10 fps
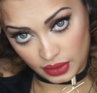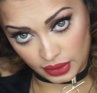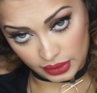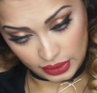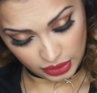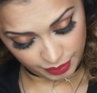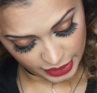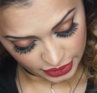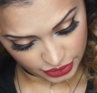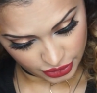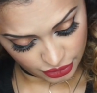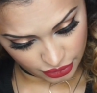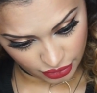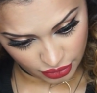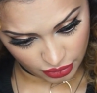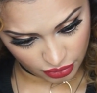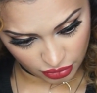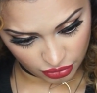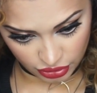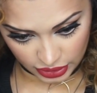and clip it to
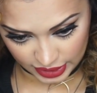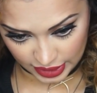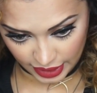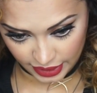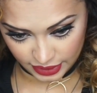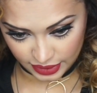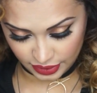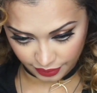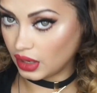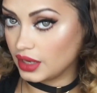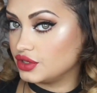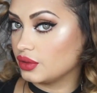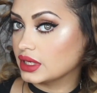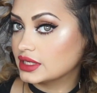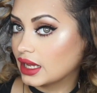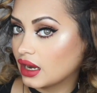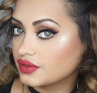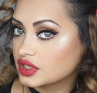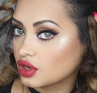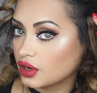the sides. As you can tell,
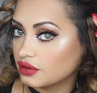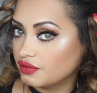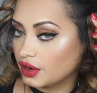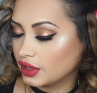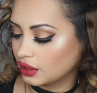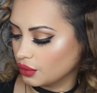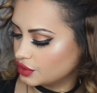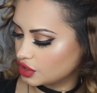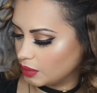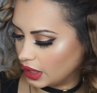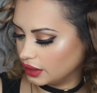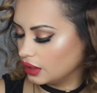I've started very close to my